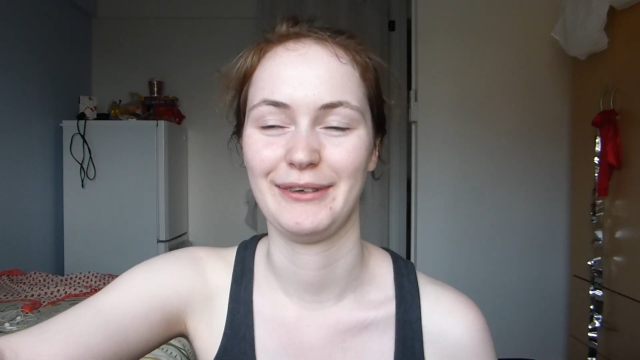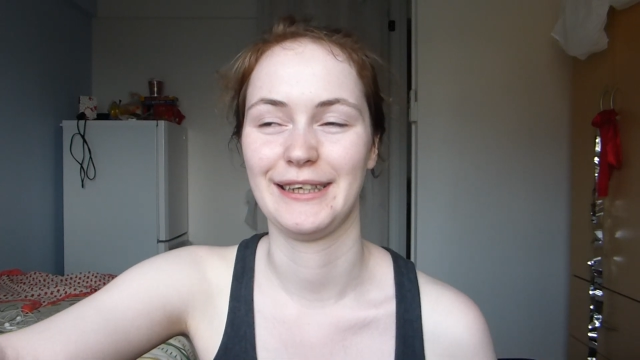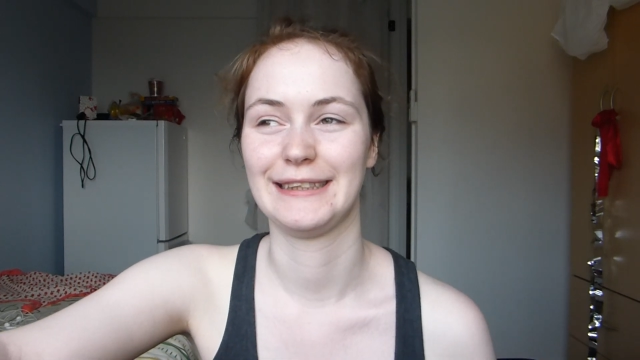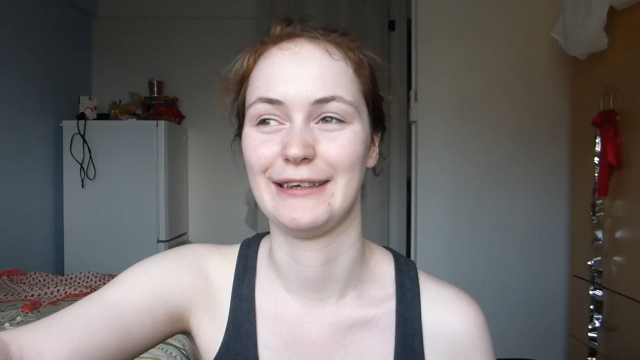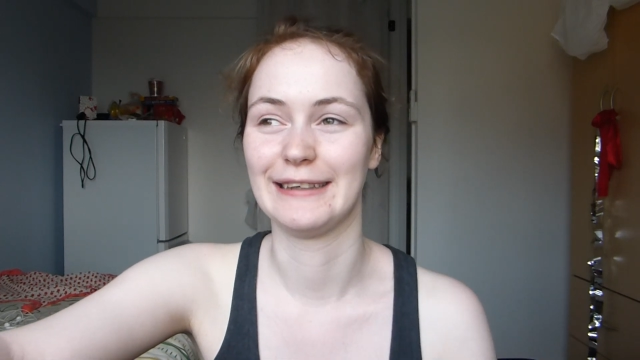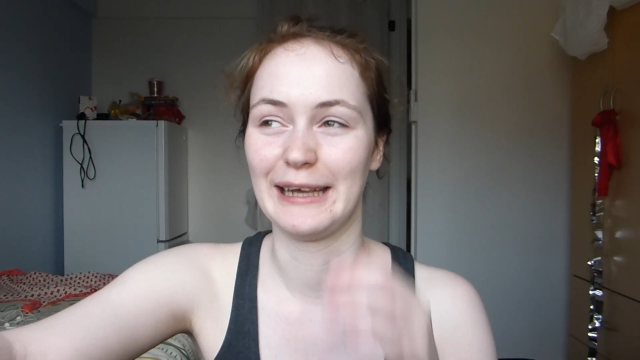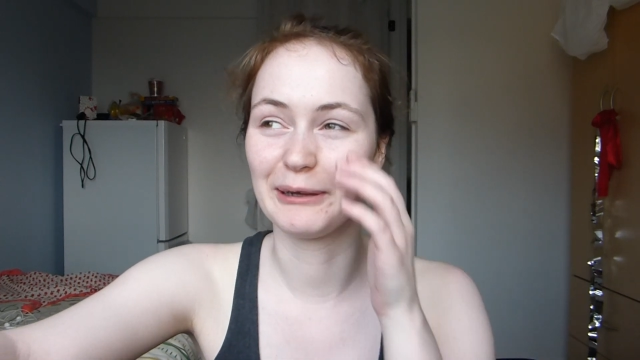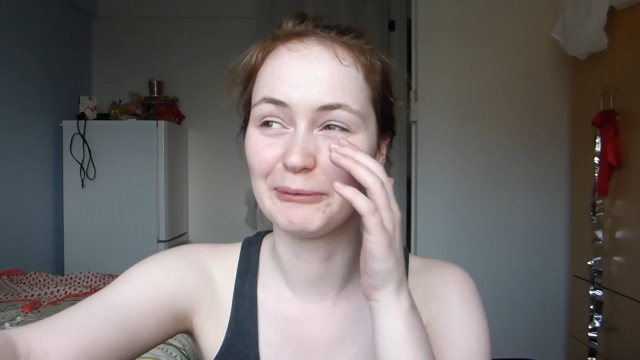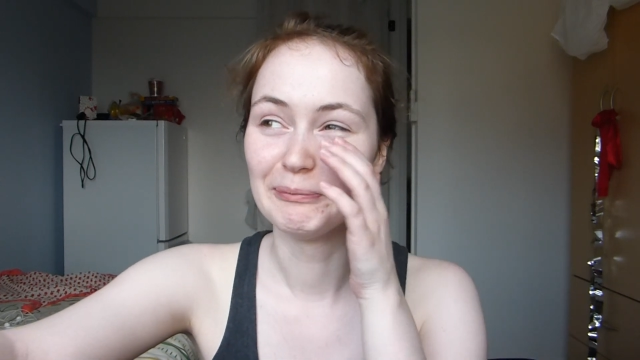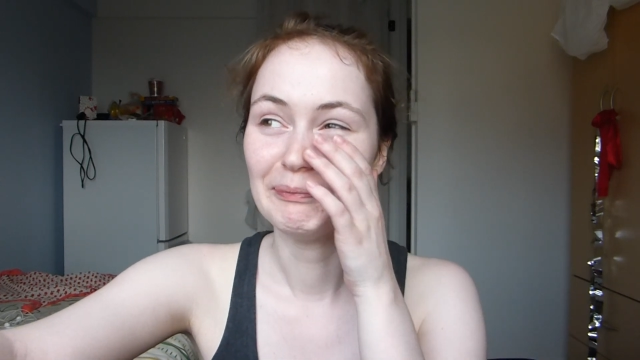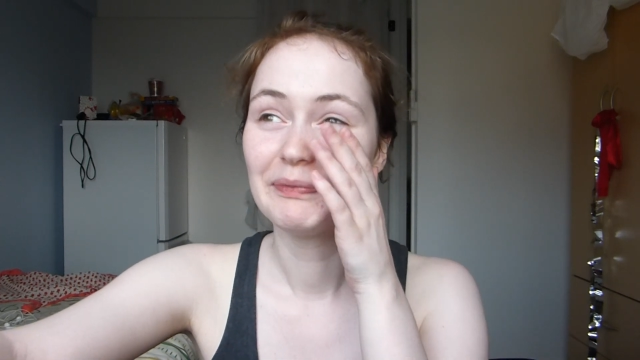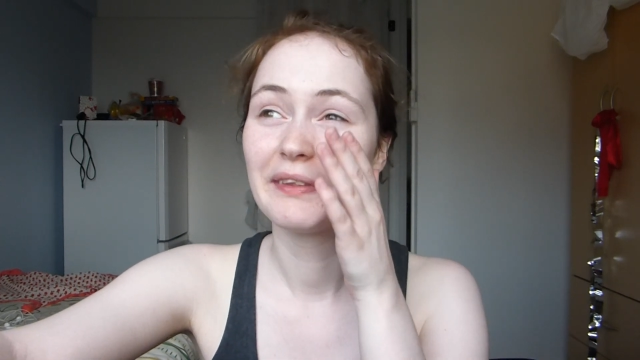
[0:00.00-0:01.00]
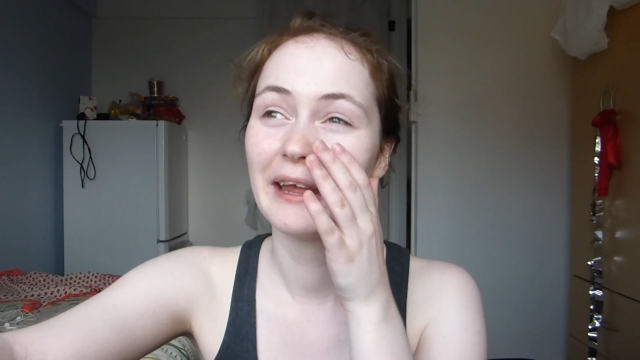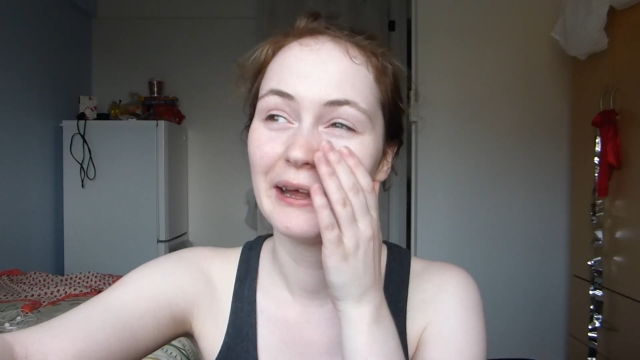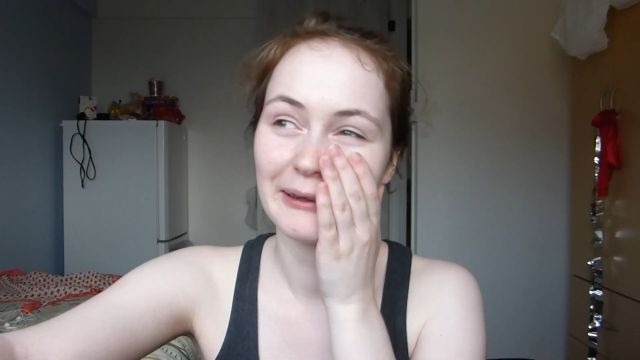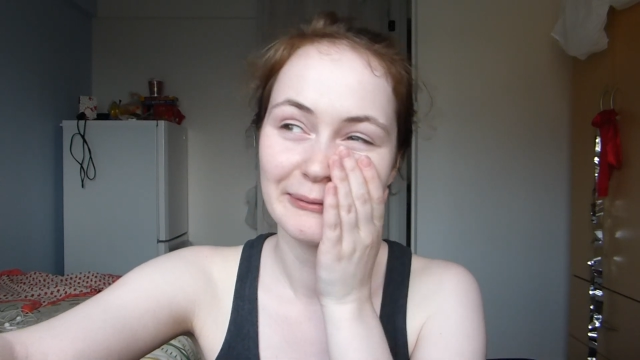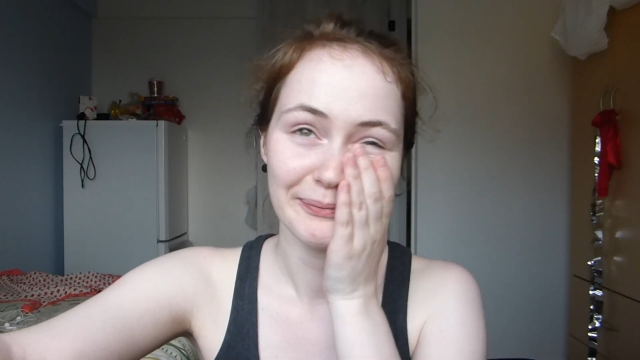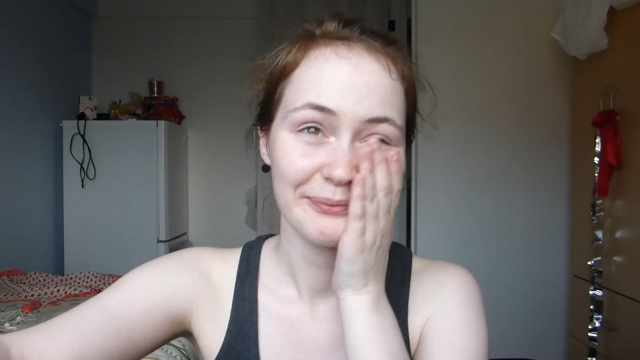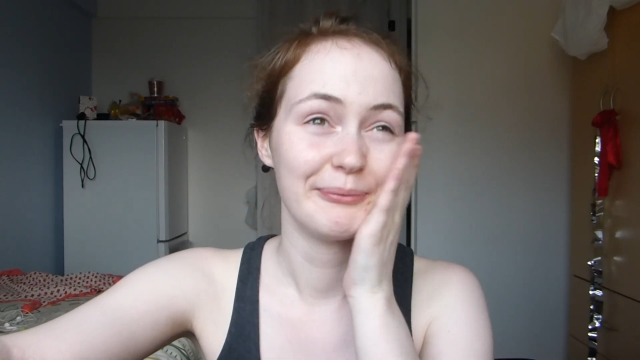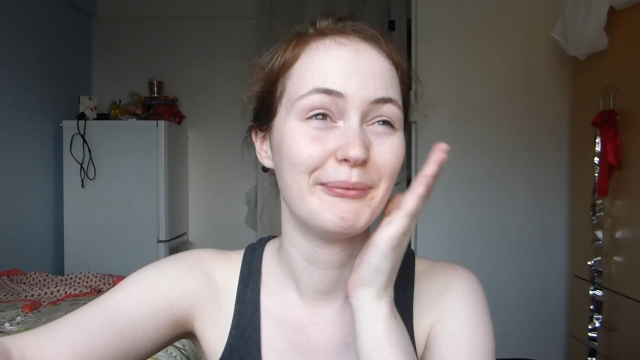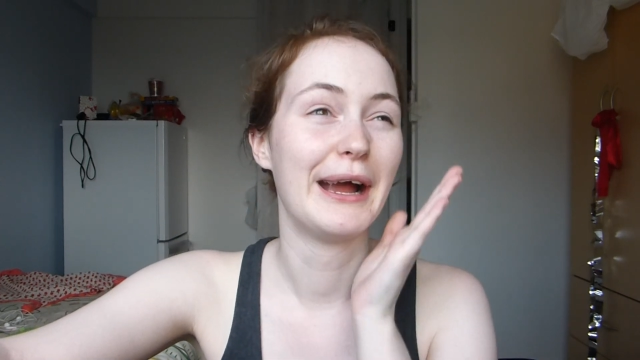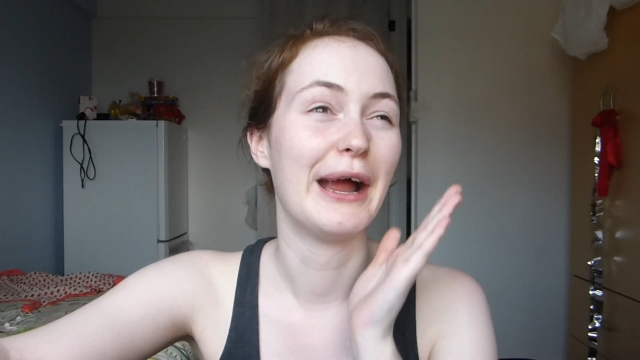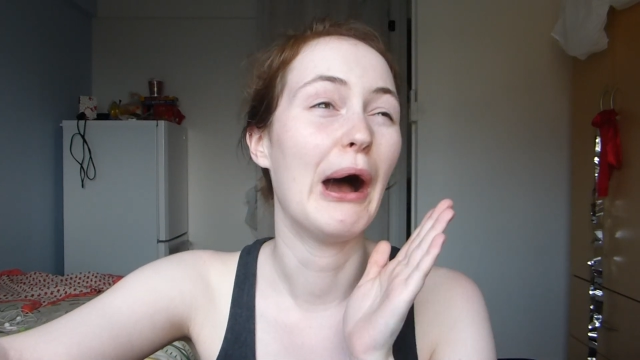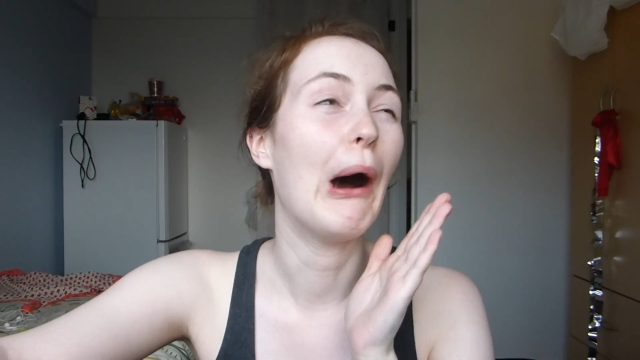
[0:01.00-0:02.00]
because I was like,
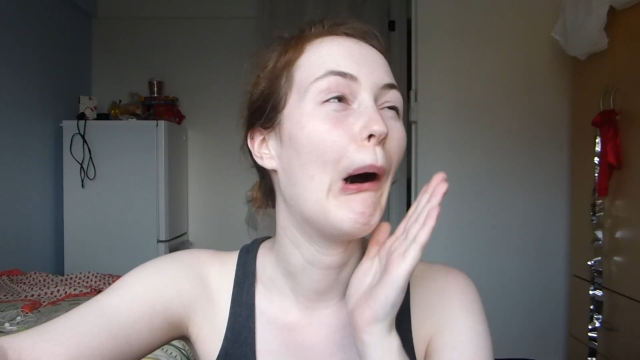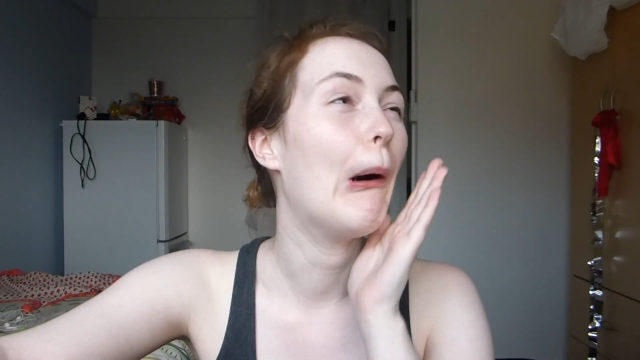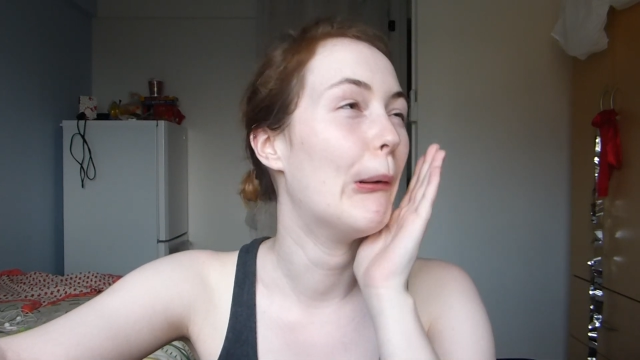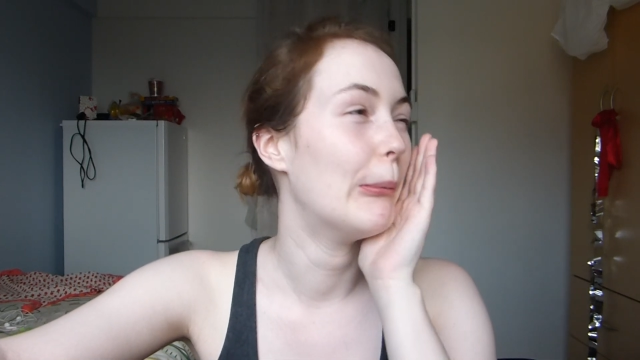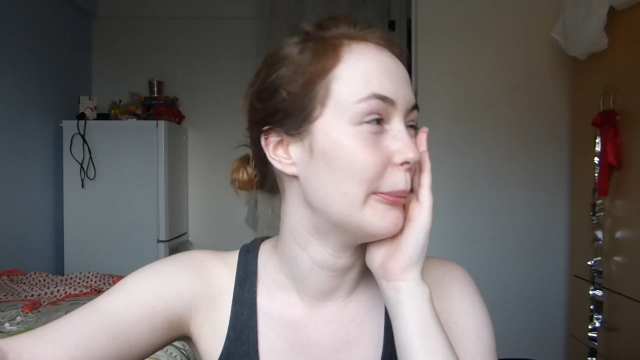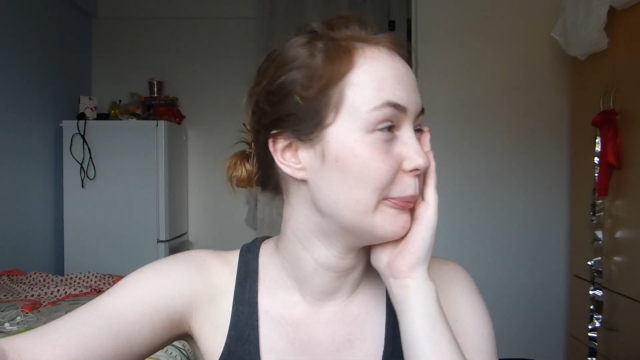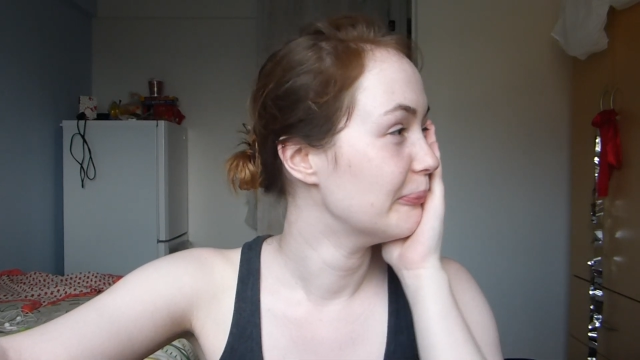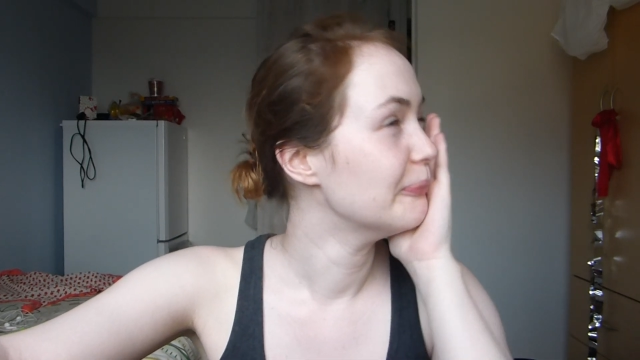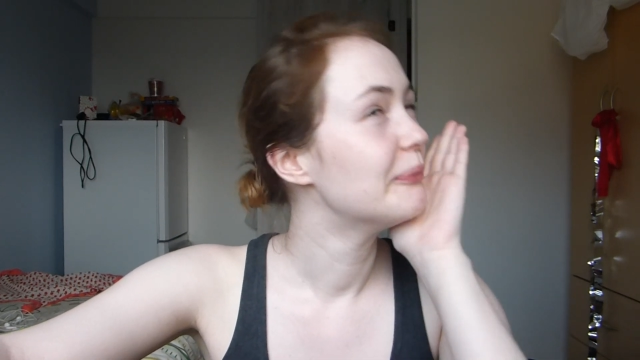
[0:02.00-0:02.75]
my home.